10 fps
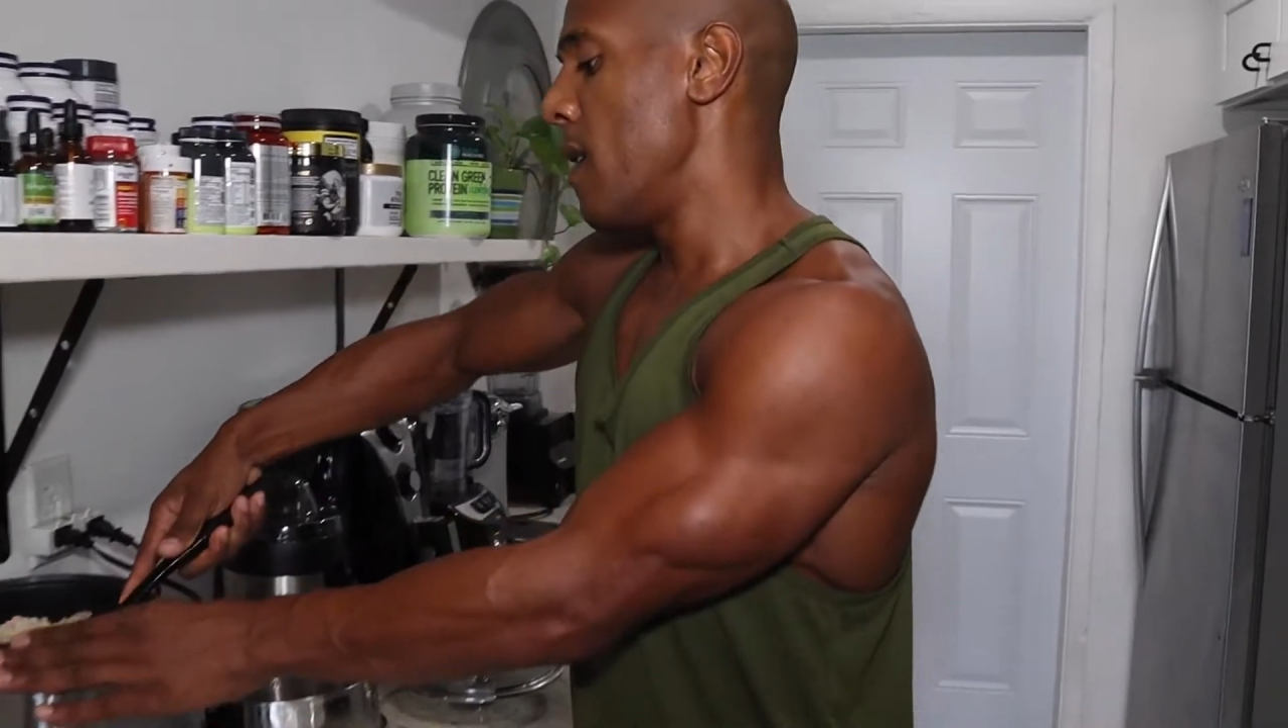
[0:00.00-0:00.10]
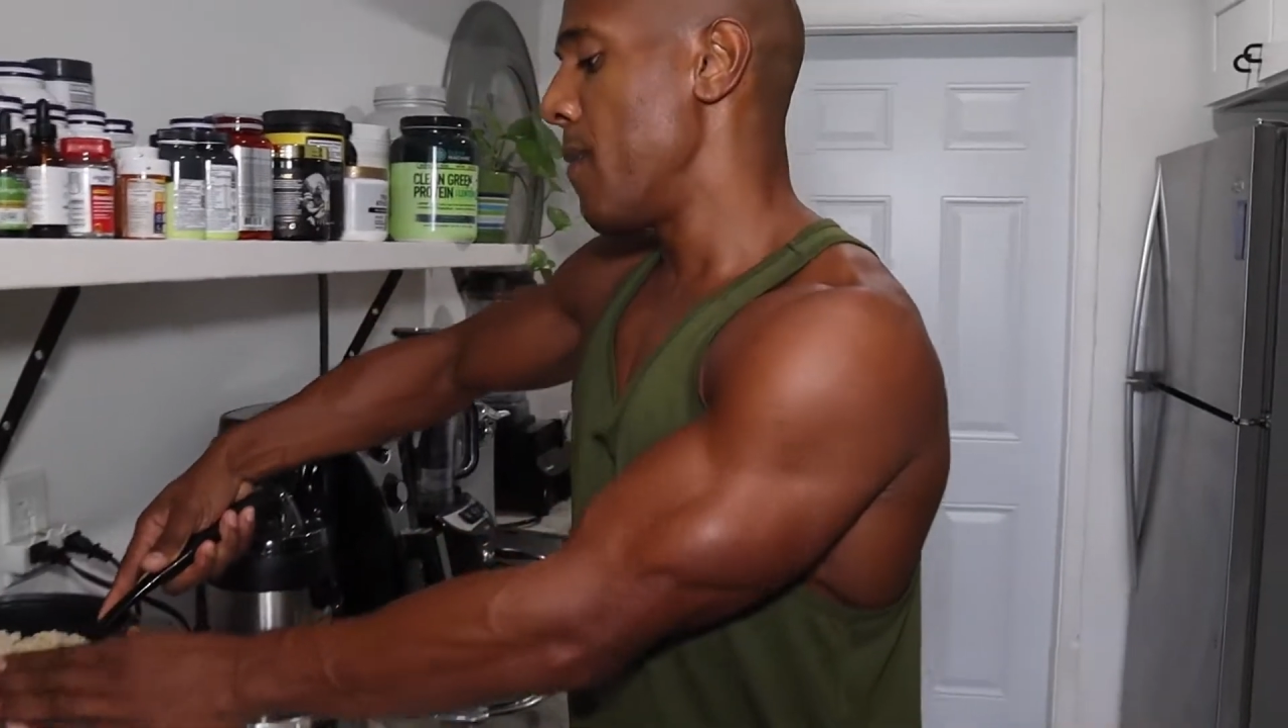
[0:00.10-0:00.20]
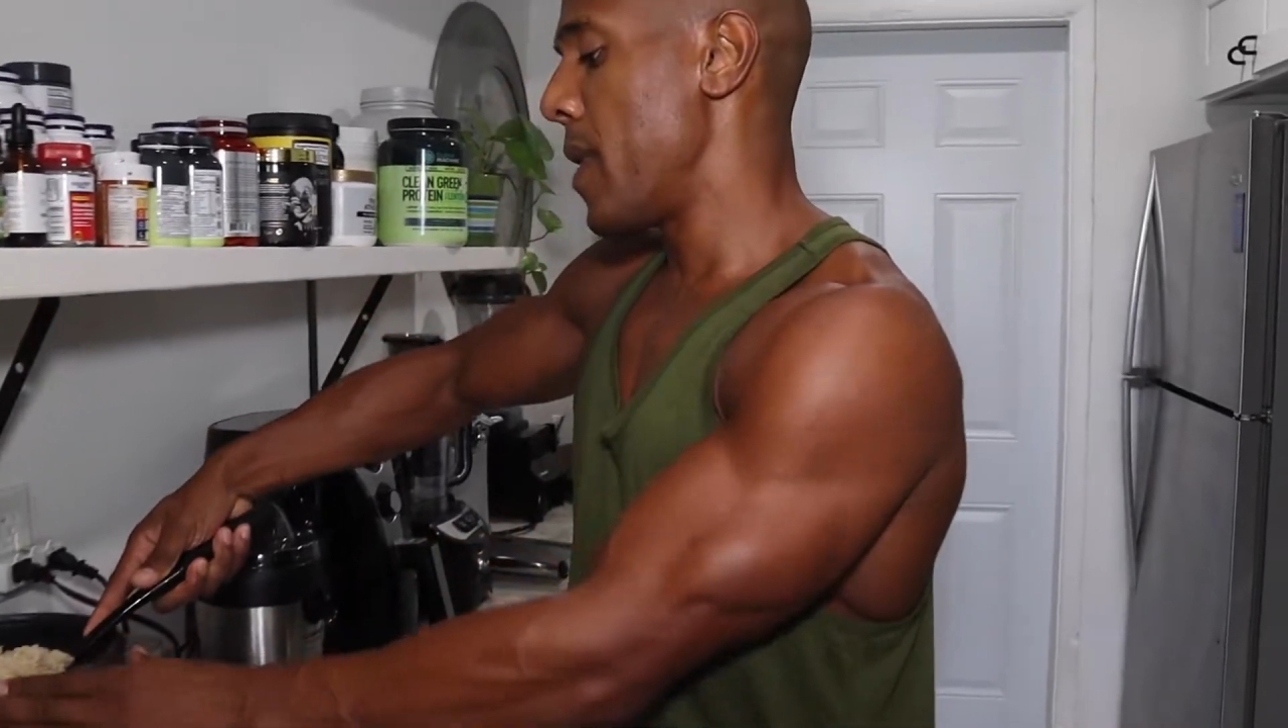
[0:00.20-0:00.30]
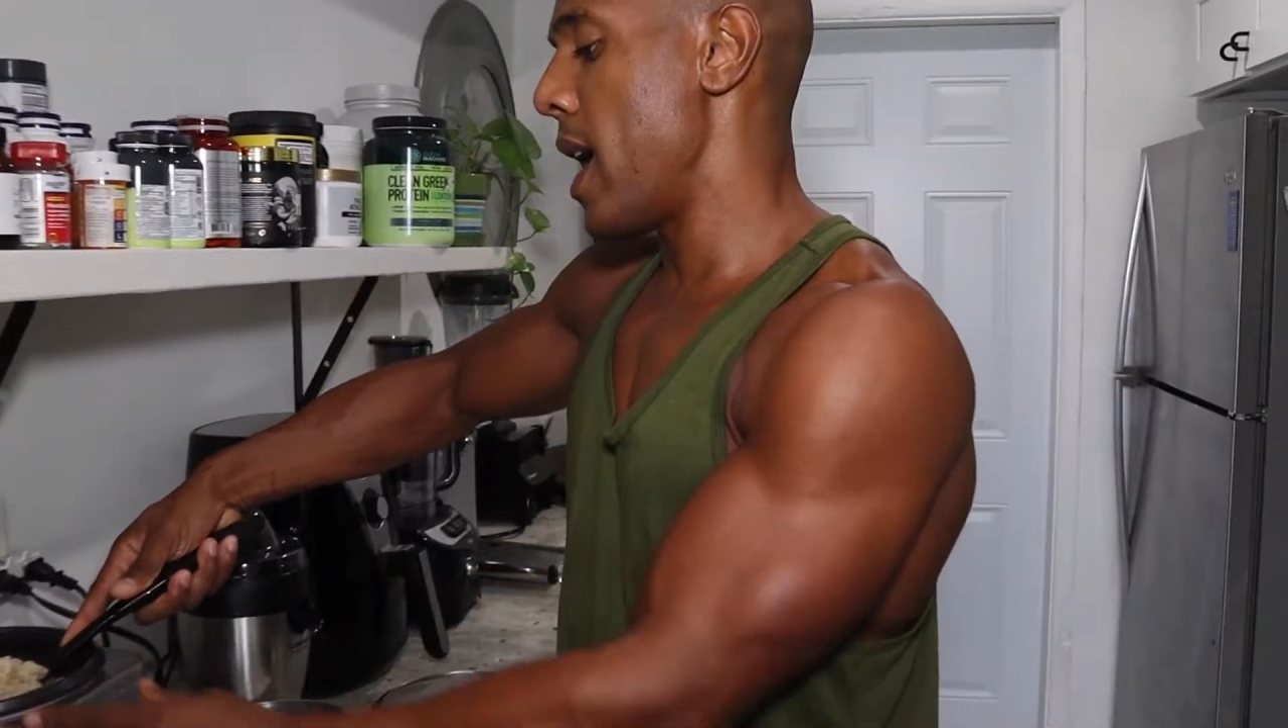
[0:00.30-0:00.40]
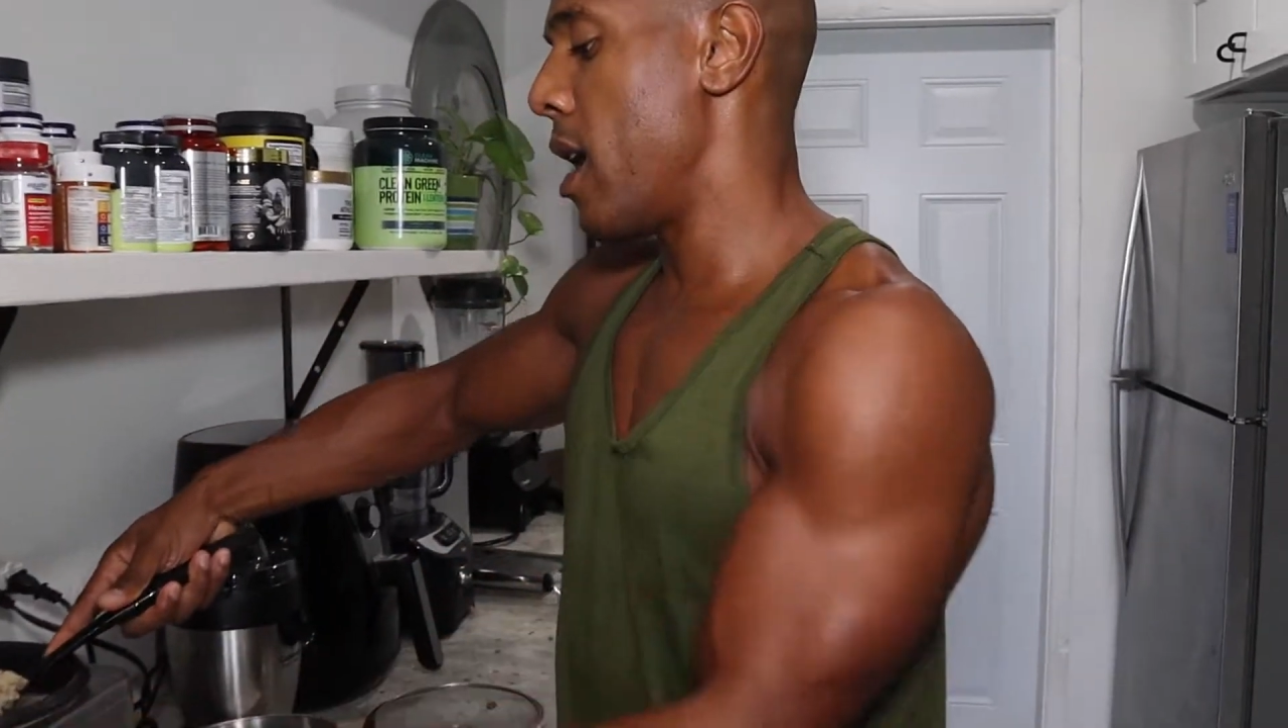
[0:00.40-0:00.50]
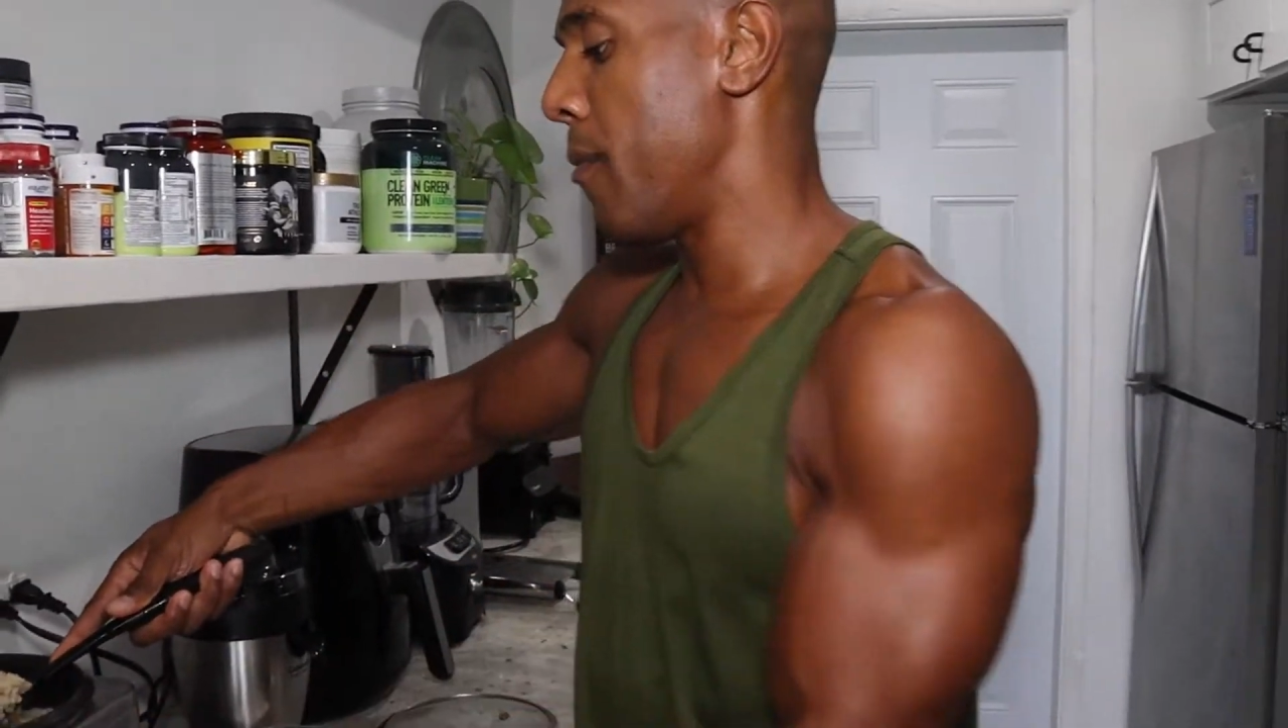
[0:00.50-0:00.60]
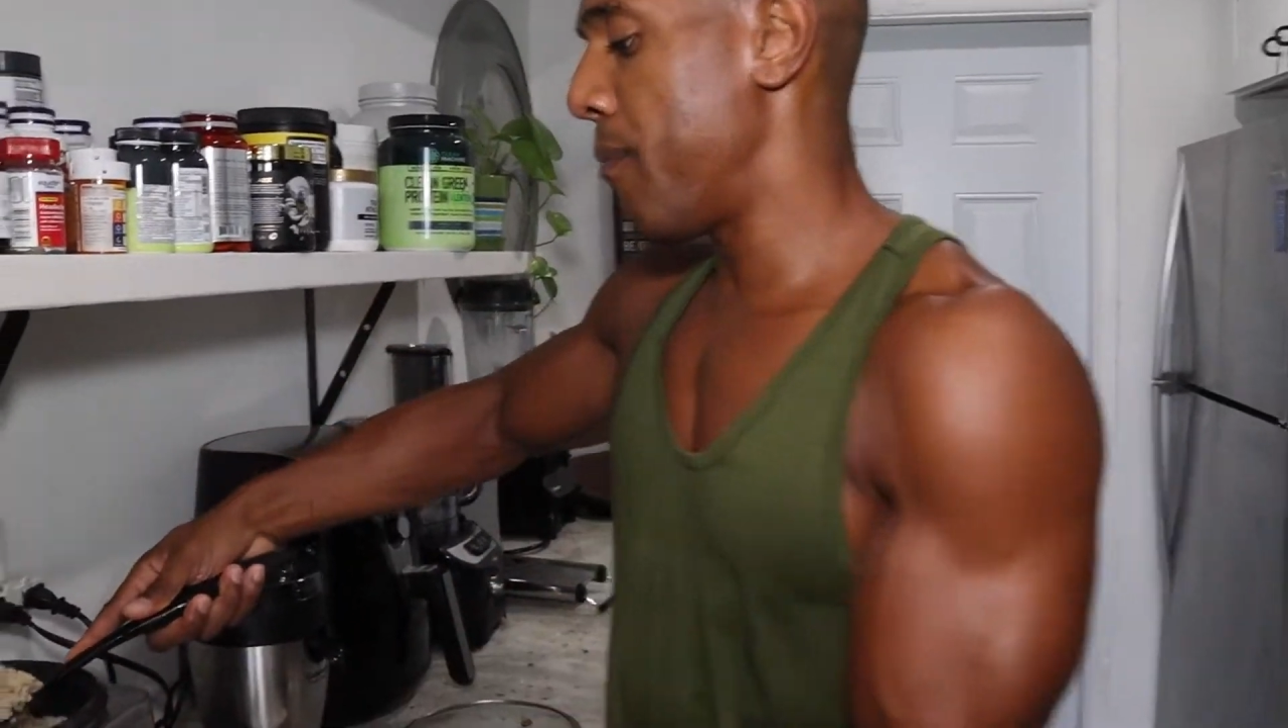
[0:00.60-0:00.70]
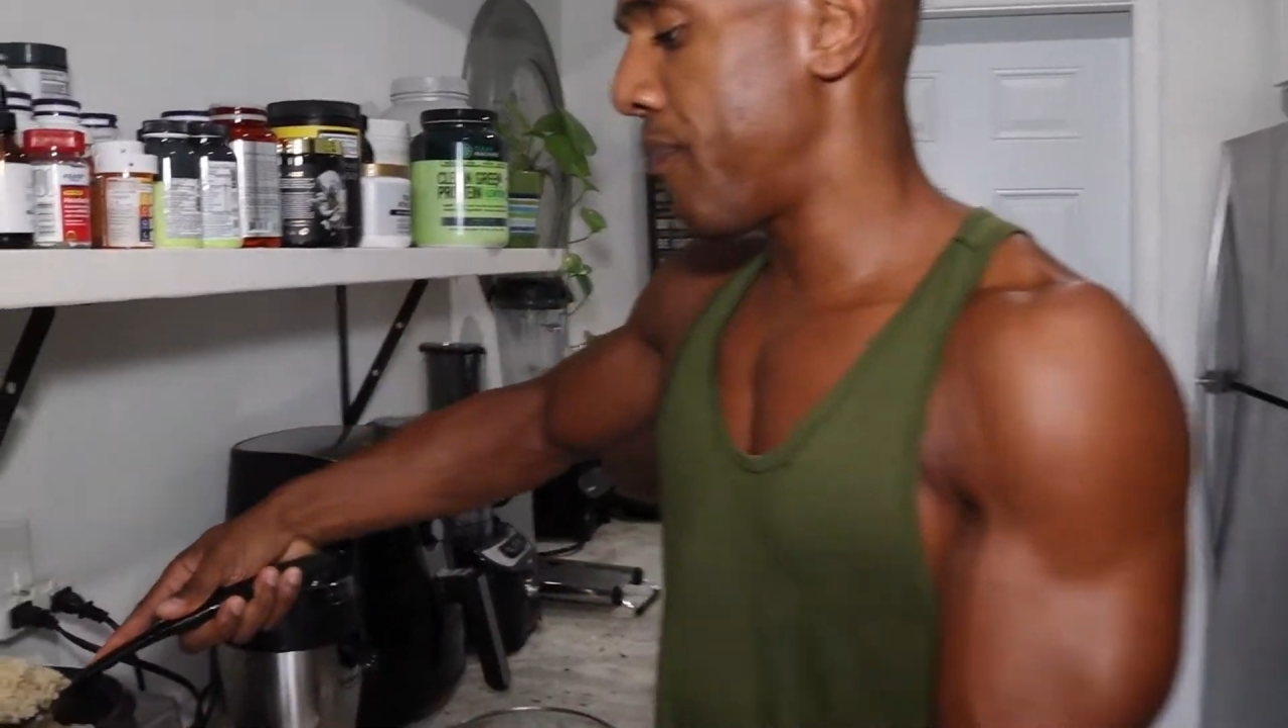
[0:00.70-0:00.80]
Now,